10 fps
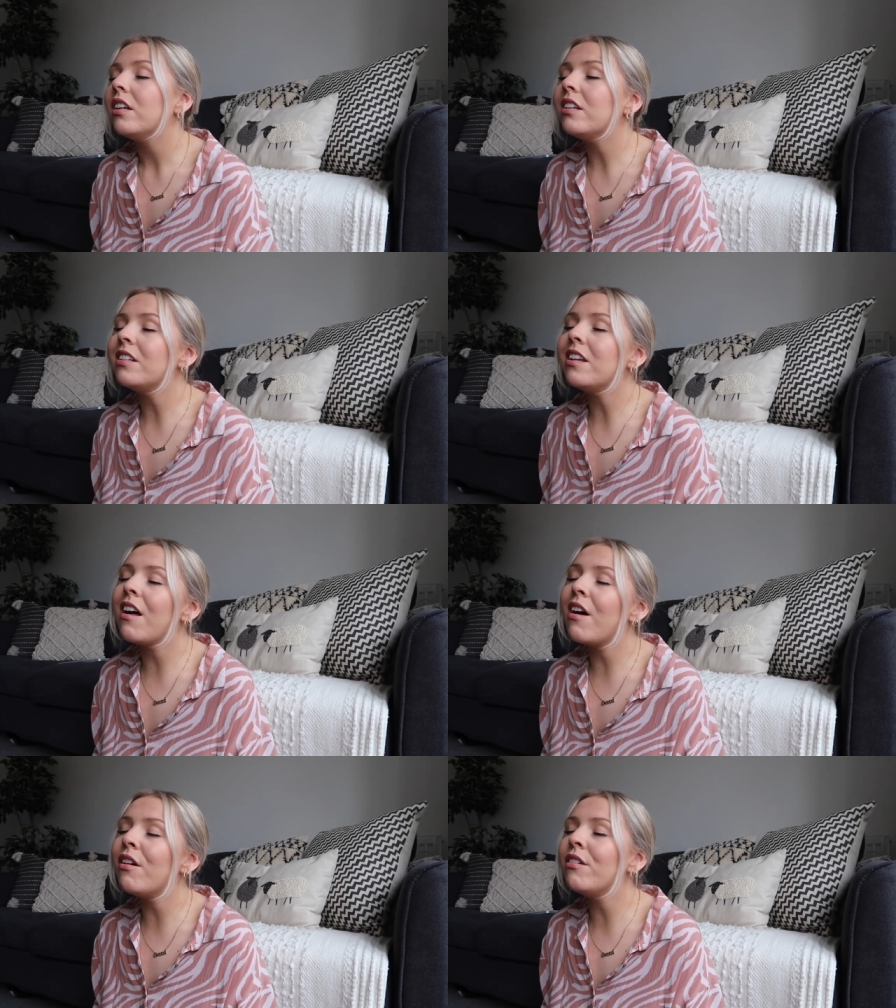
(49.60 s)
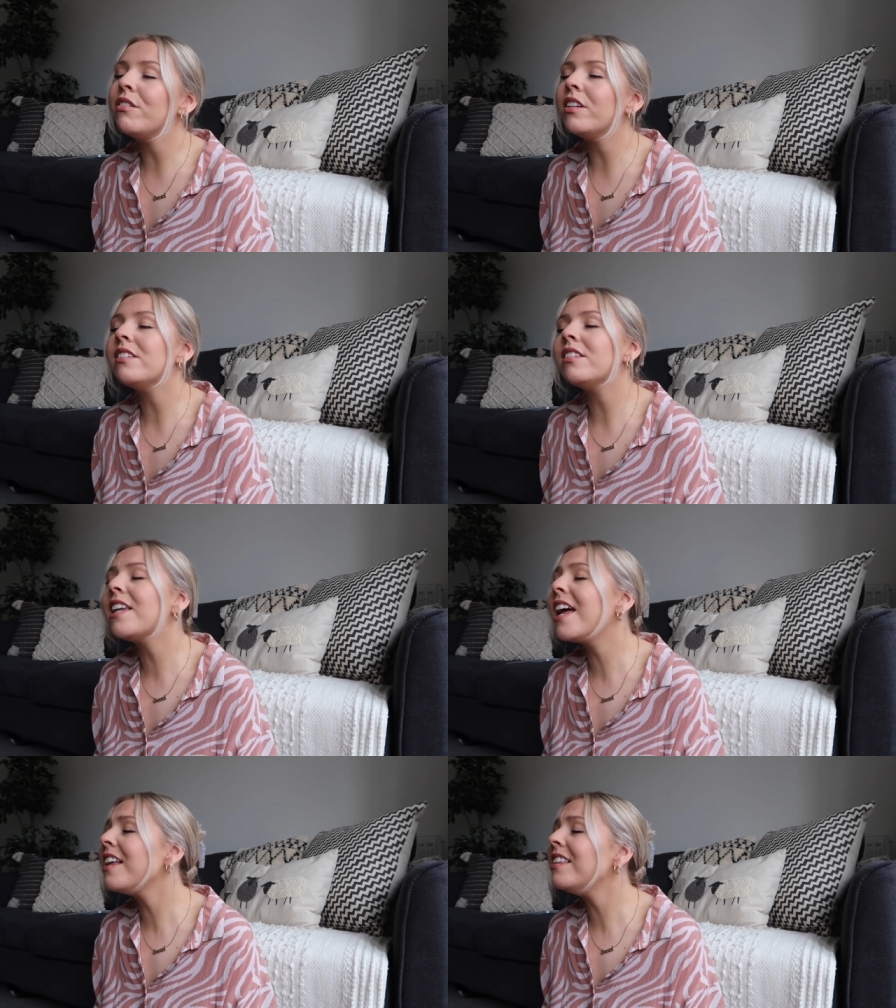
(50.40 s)
You know it's
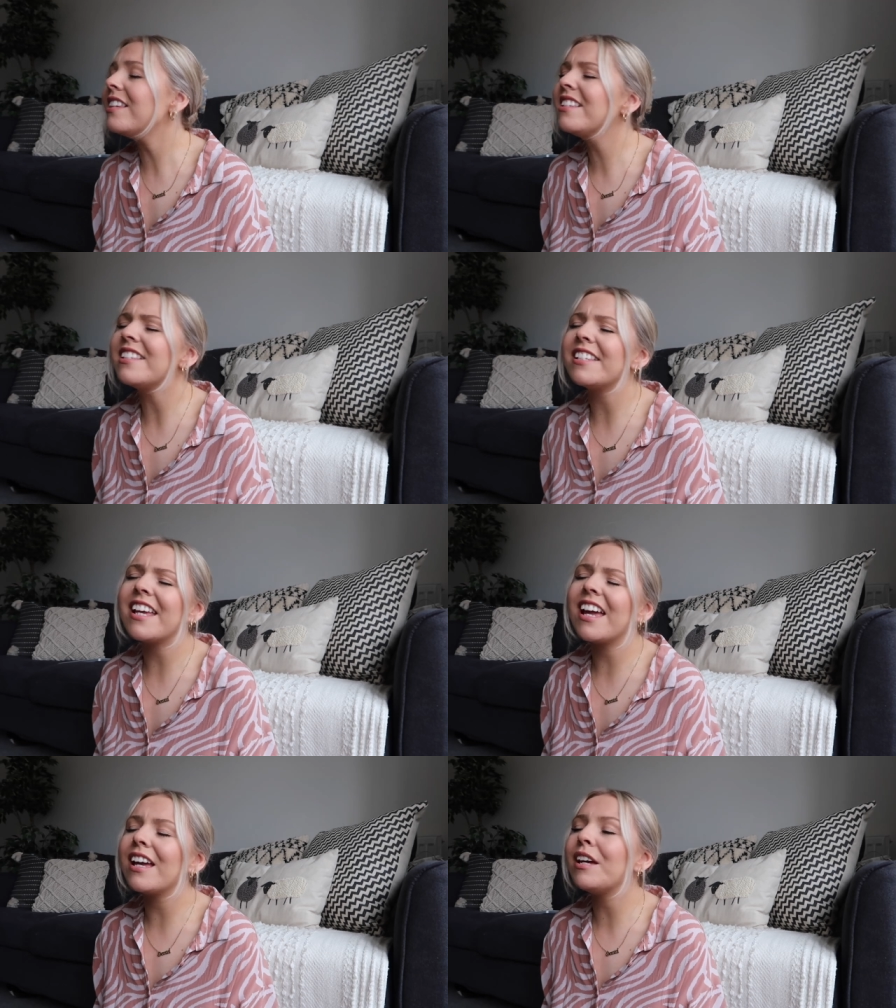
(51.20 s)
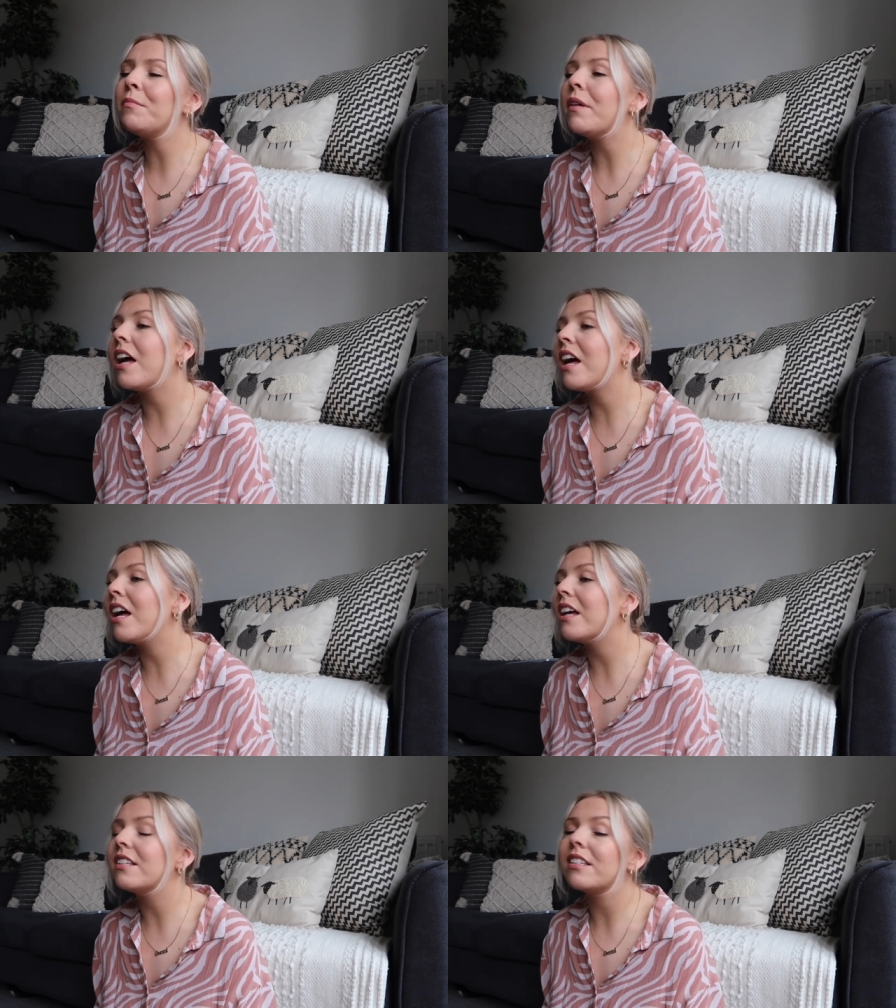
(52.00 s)
not the same
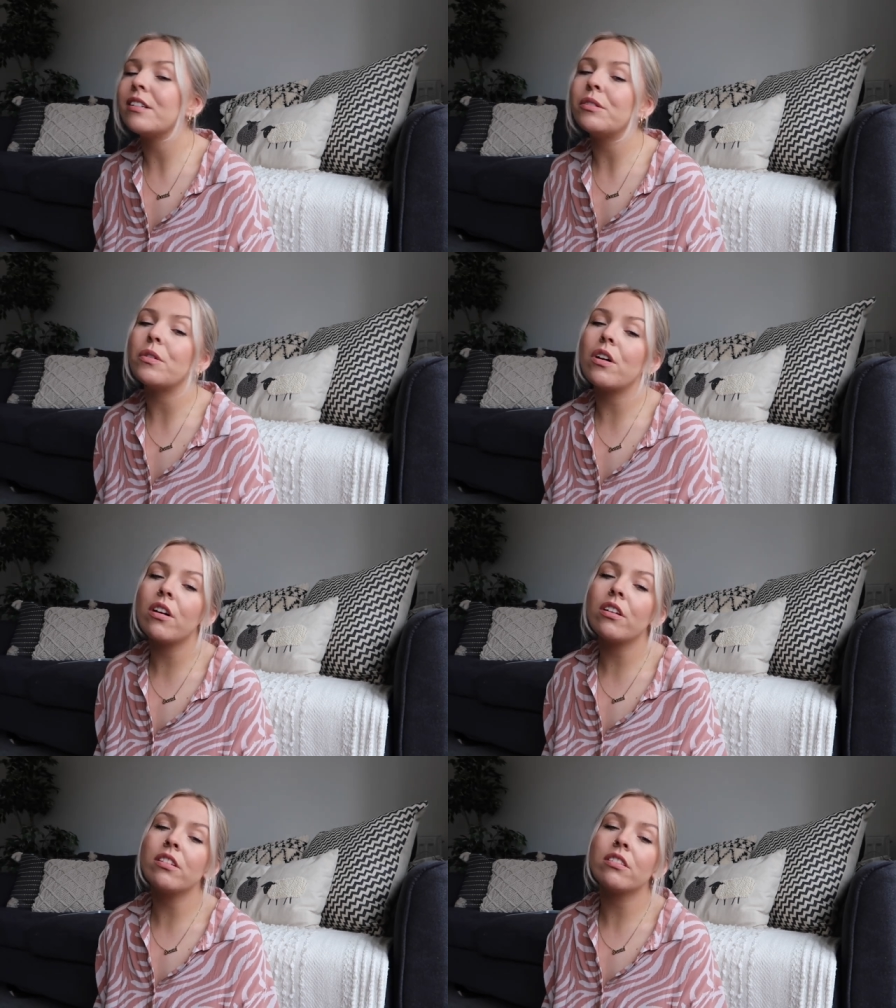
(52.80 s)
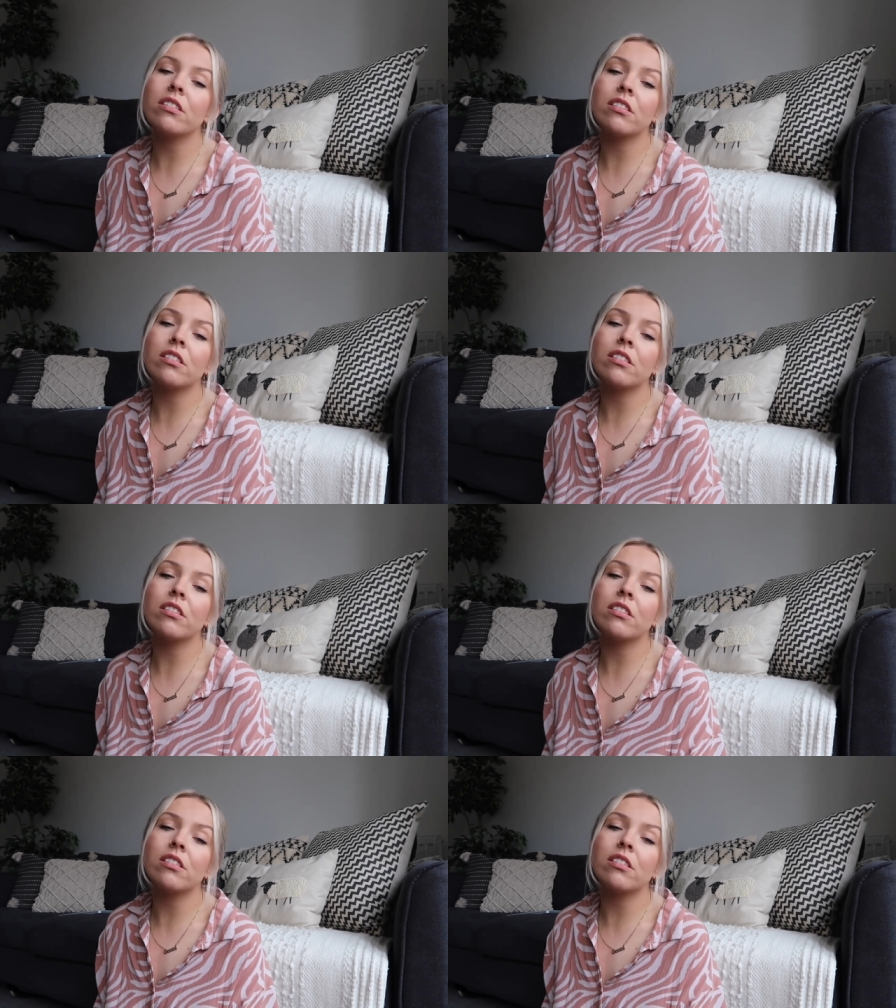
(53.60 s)
as it was.